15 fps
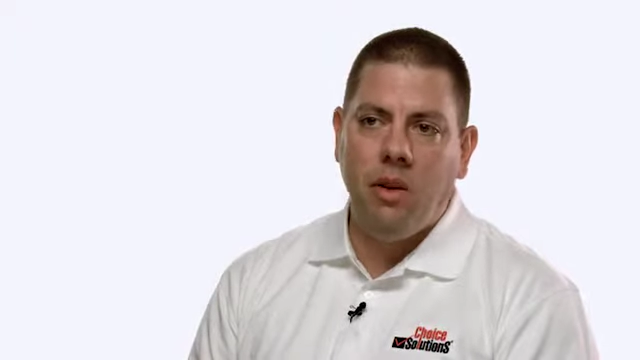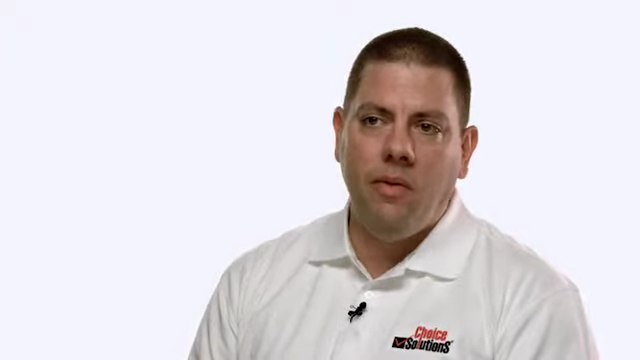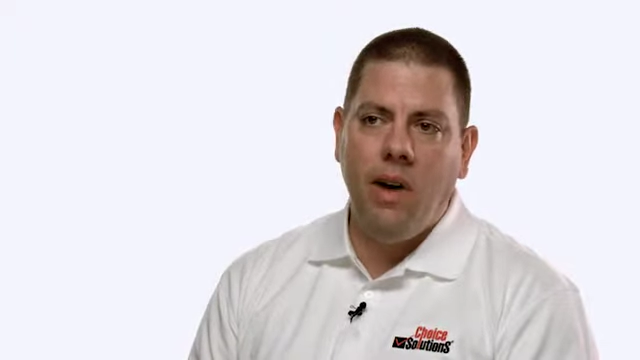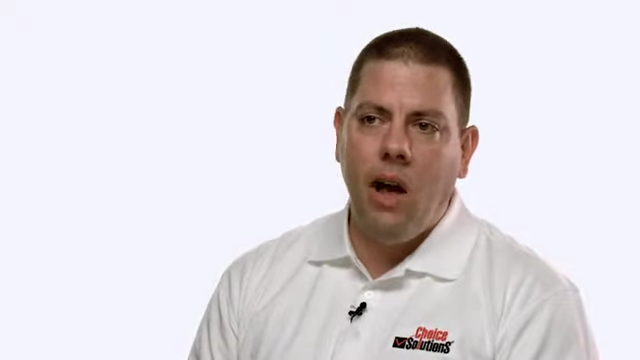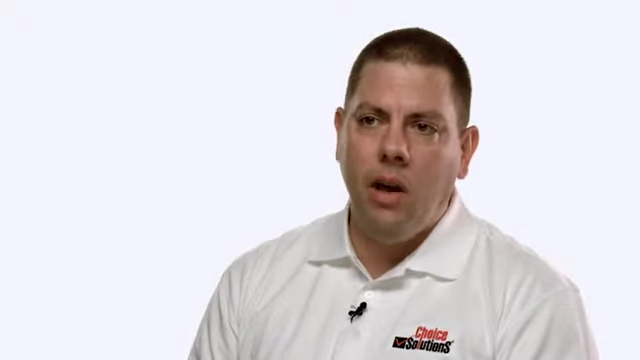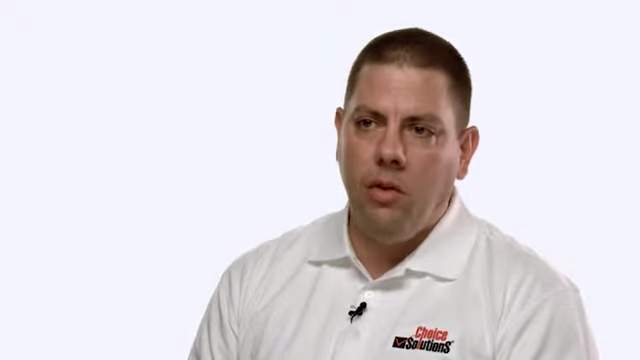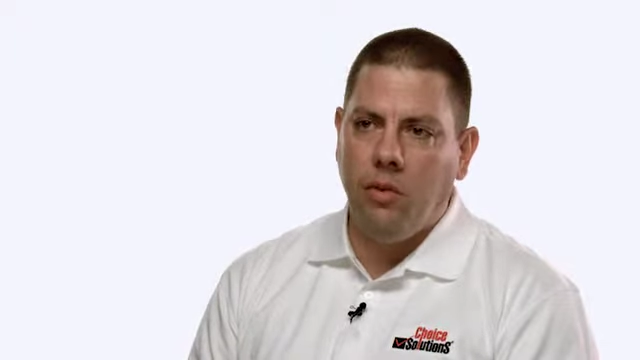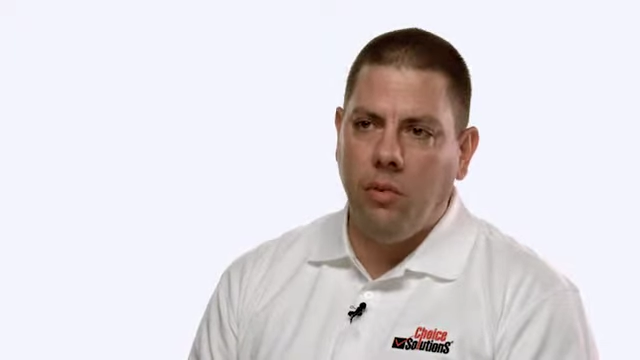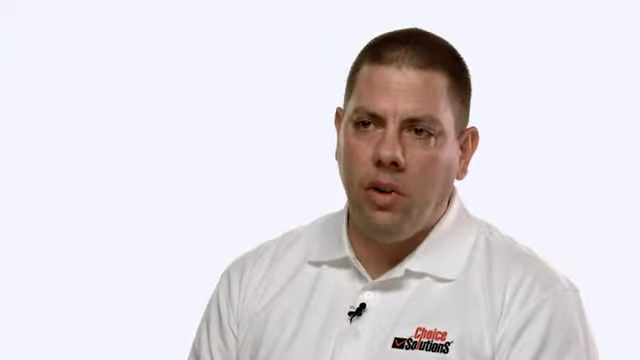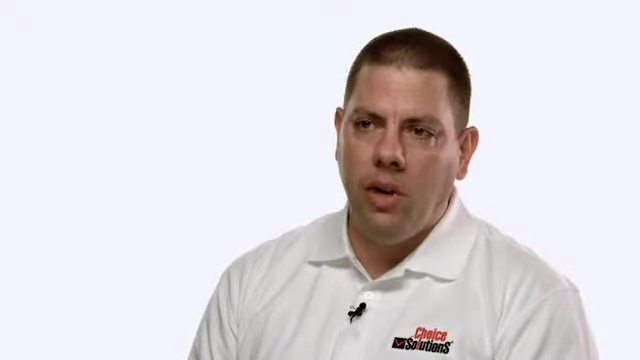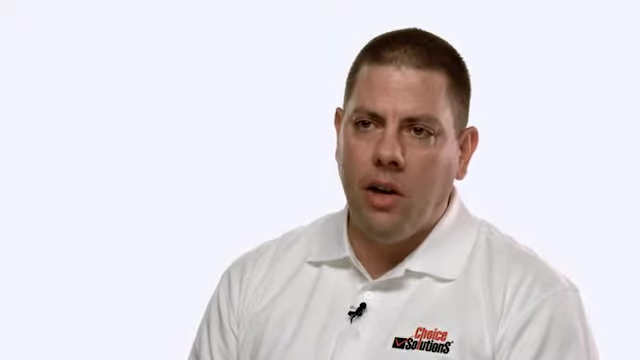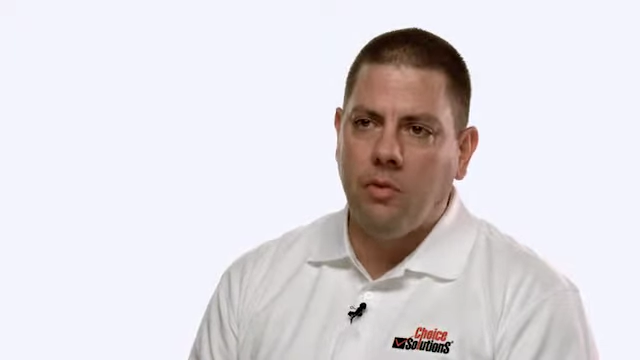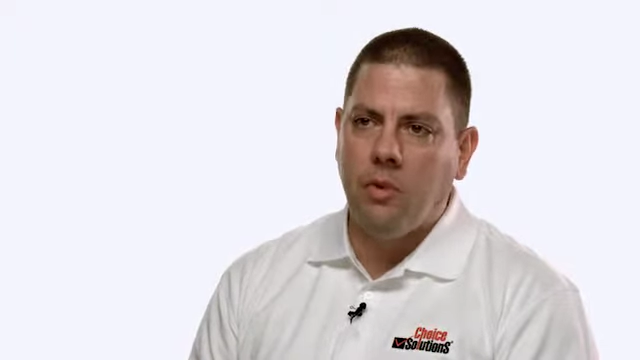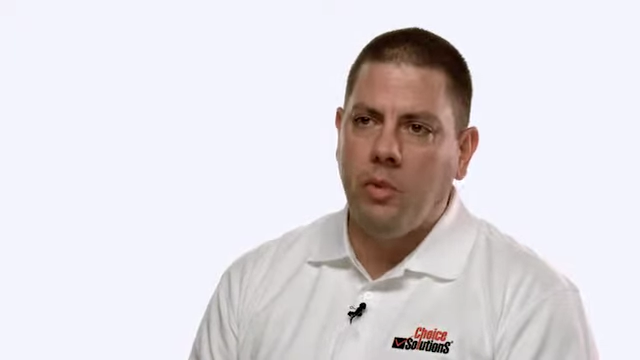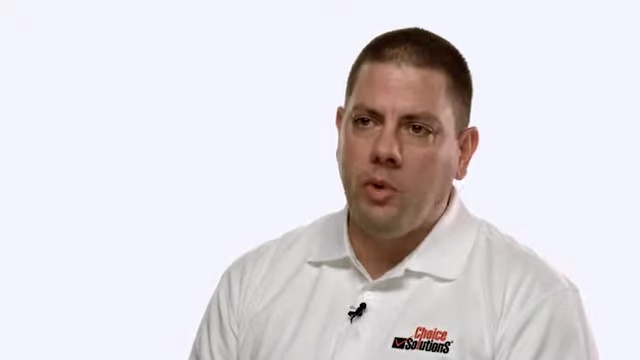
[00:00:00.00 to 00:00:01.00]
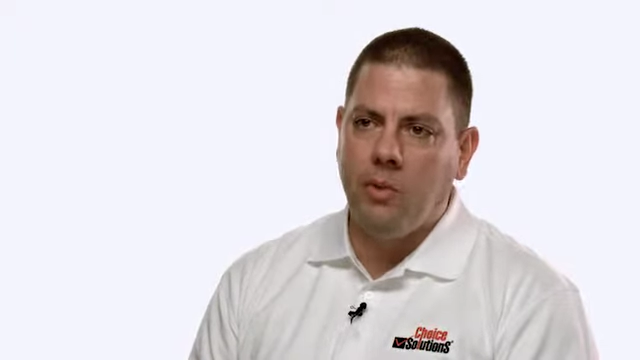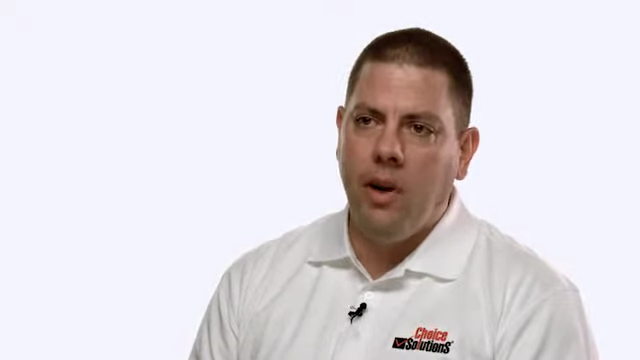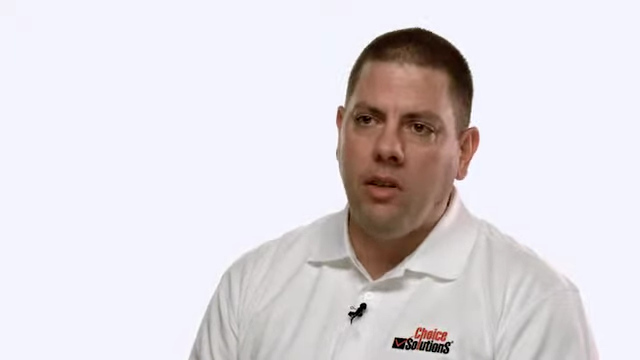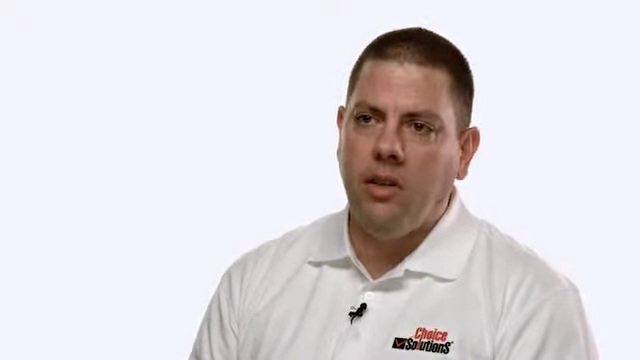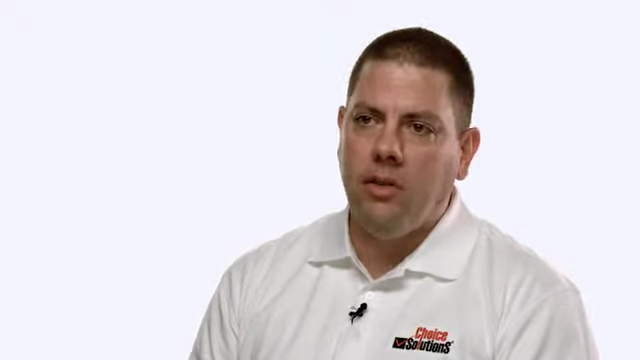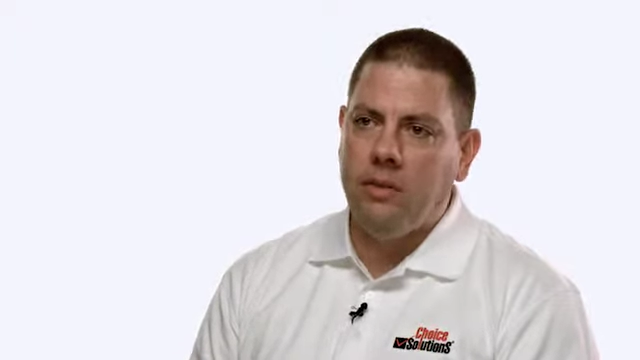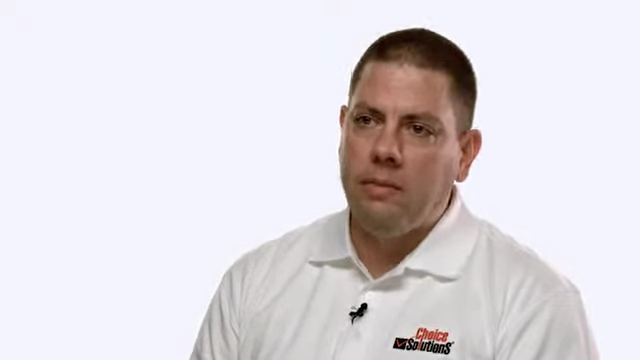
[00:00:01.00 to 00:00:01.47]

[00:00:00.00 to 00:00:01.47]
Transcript: to value from the customer perspective.